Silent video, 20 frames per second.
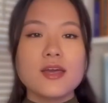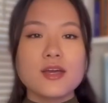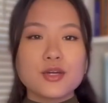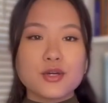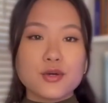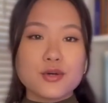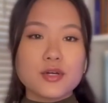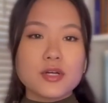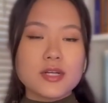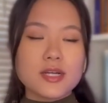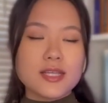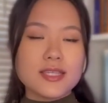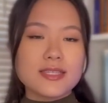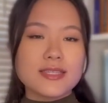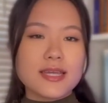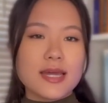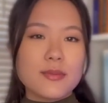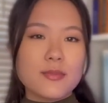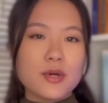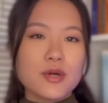Google
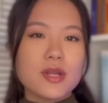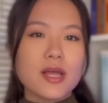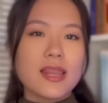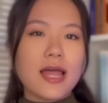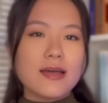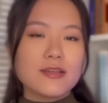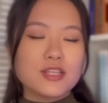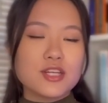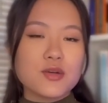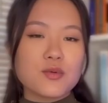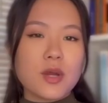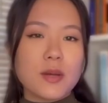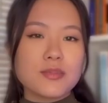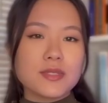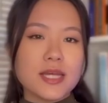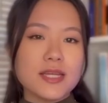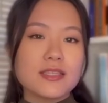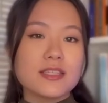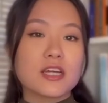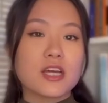Consent Mode allows your
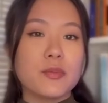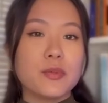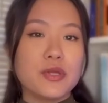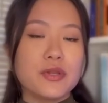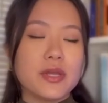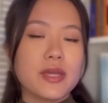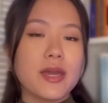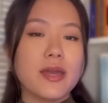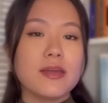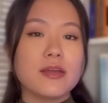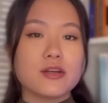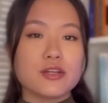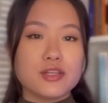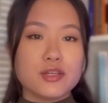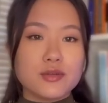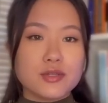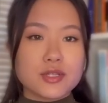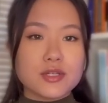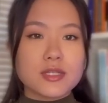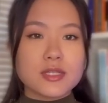website to communicate your
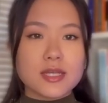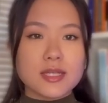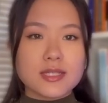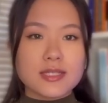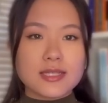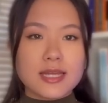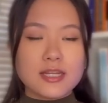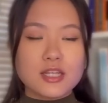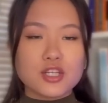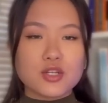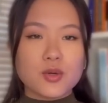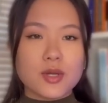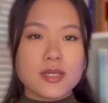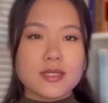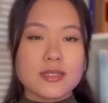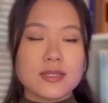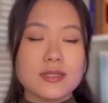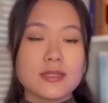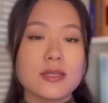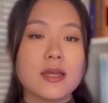users' consent
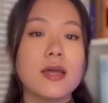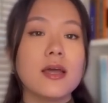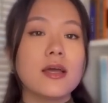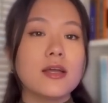choices